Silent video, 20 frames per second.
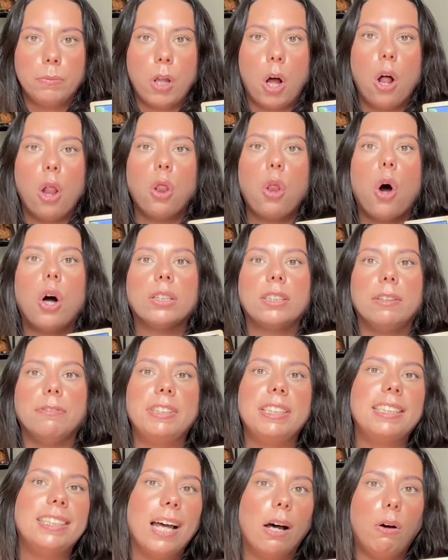a loss of
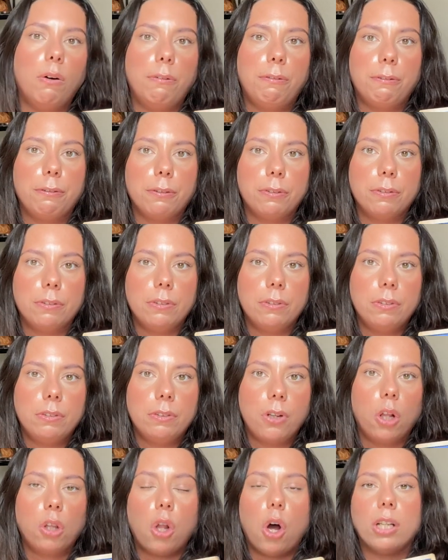self,
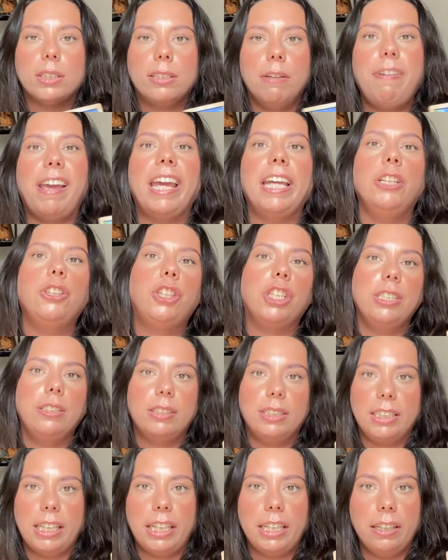a loss of
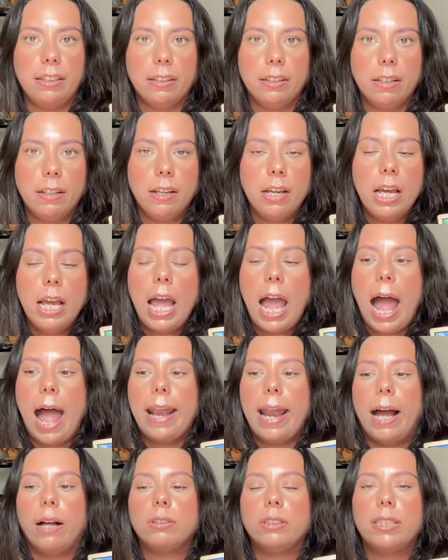agency,
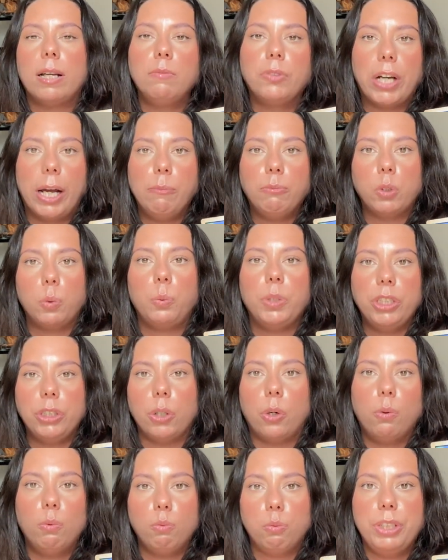and how sometimes we
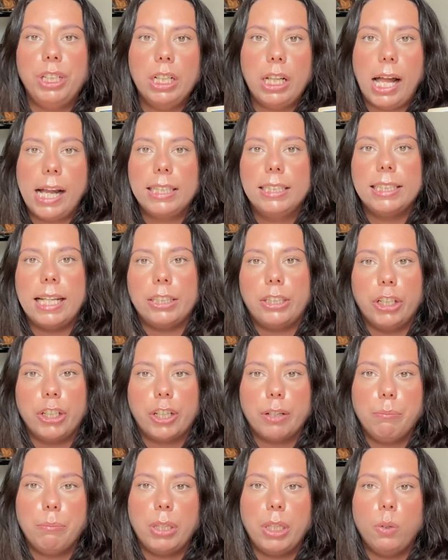don't realize that there
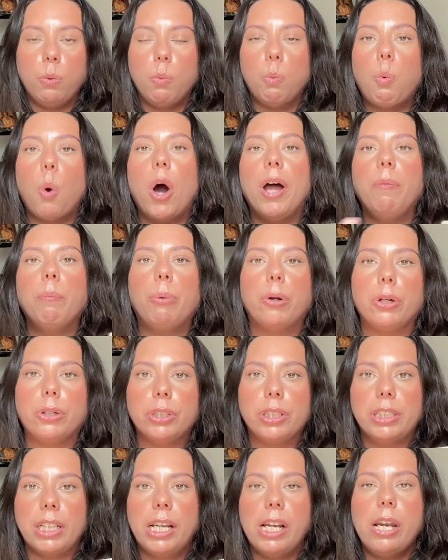can be one
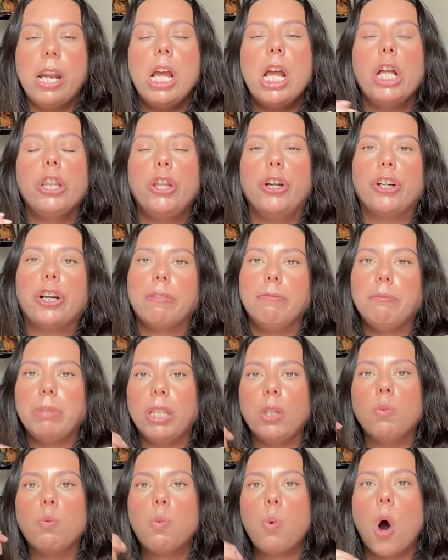person, there can
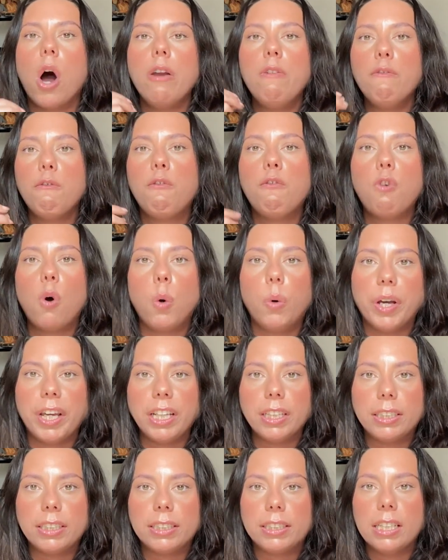be one
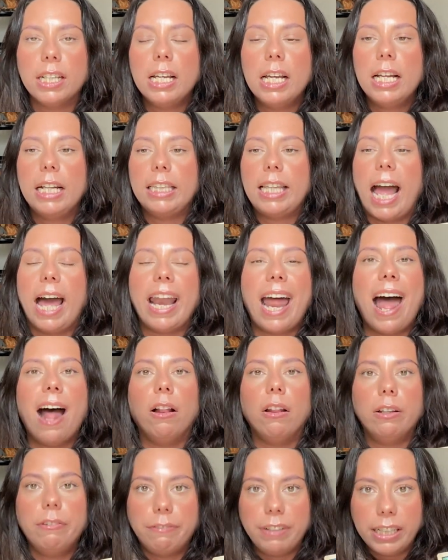voice that
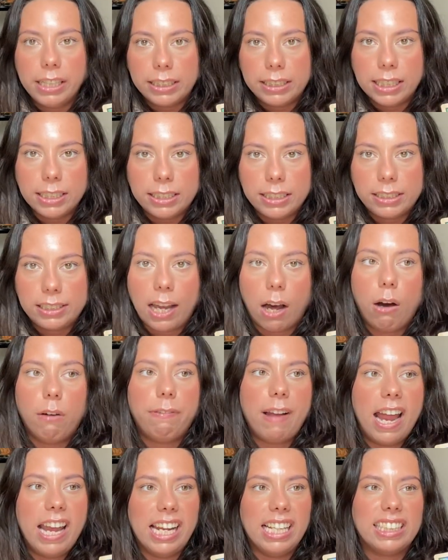elevates itself
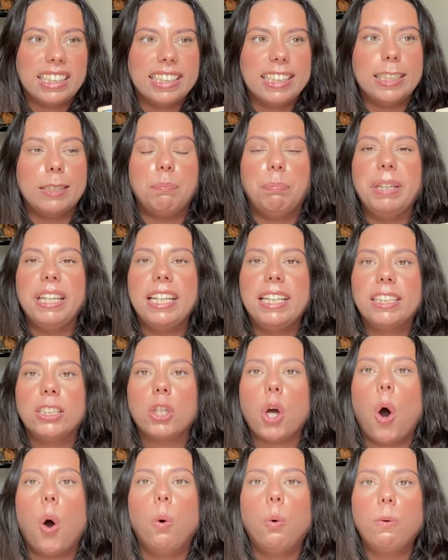and it speaks
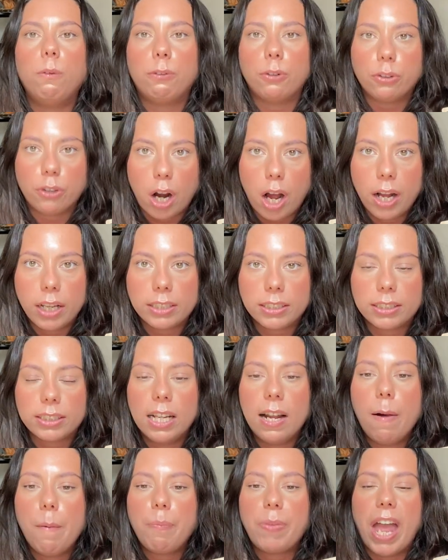over us
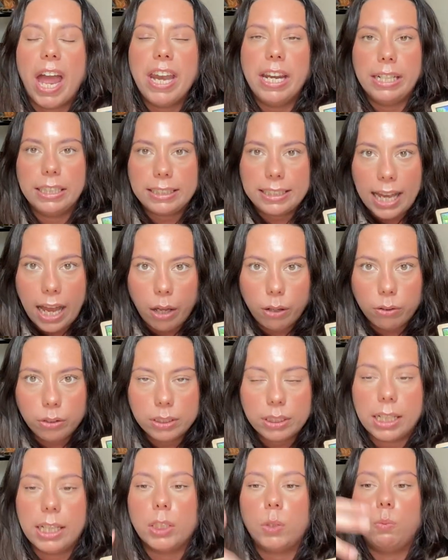and it
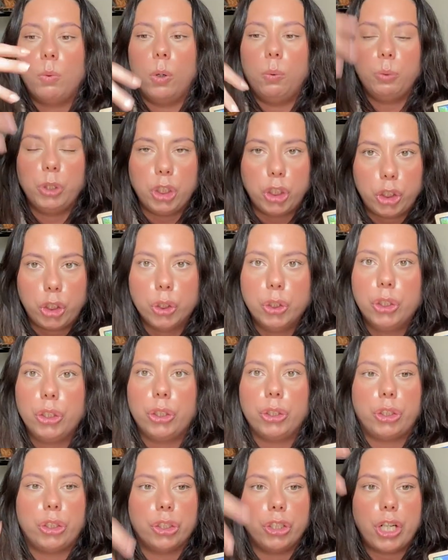tells us what we should
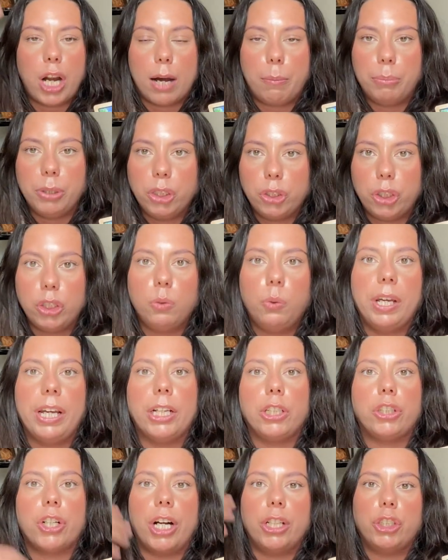or should not be doing.
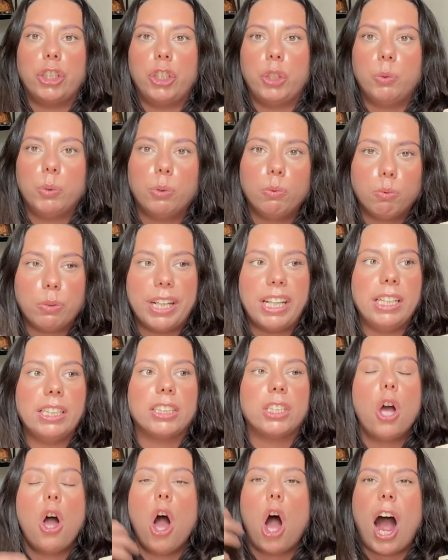It tries to
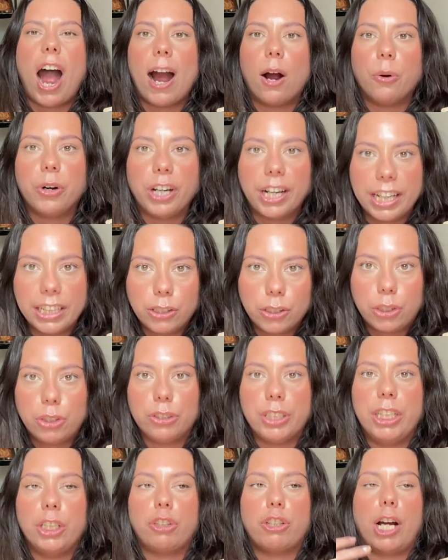erase our
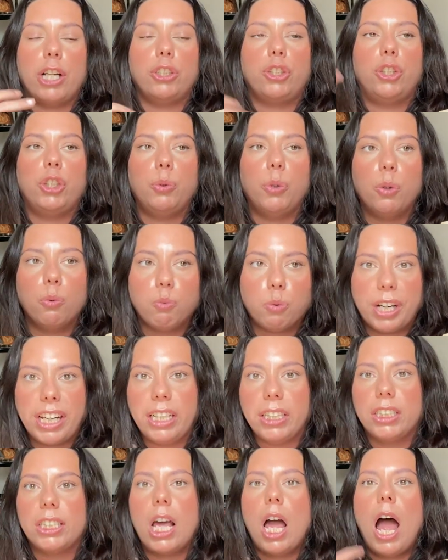history. It tries to
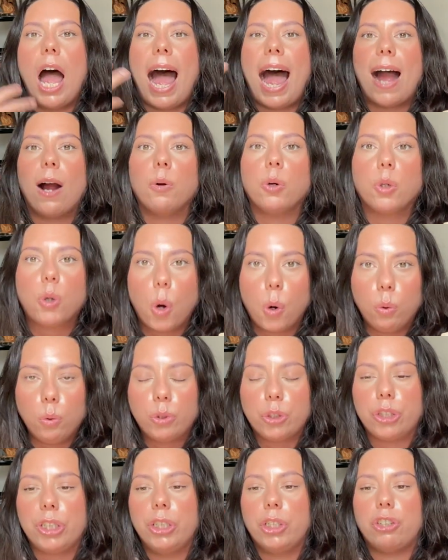erase our
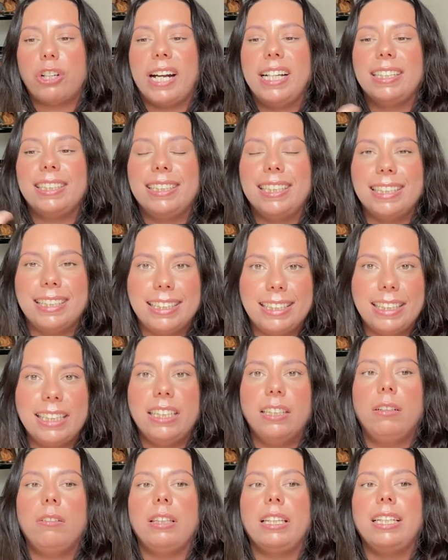culture. It tries to
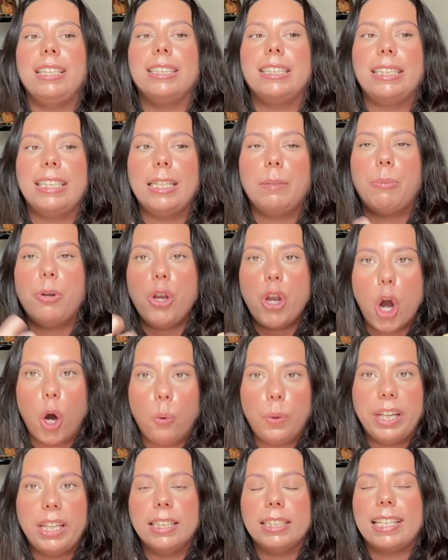steal these deep
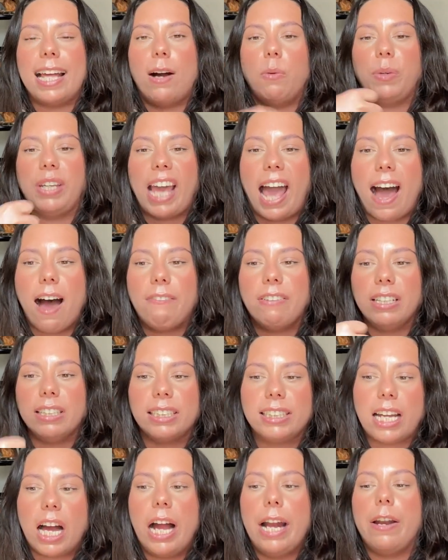knowings that we have
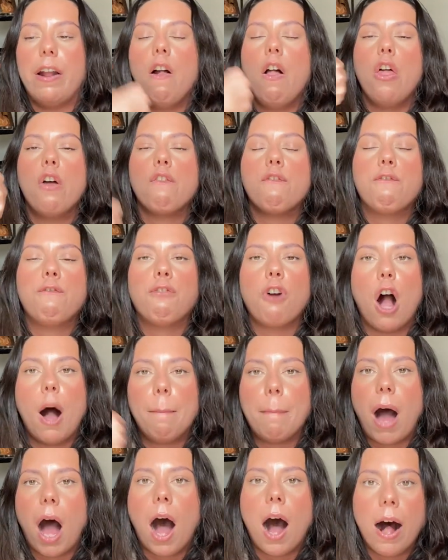inside
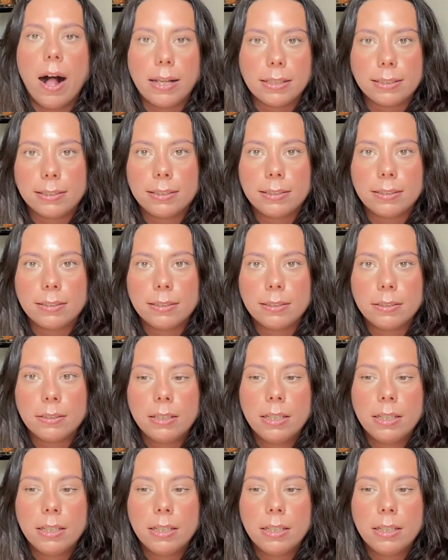from us.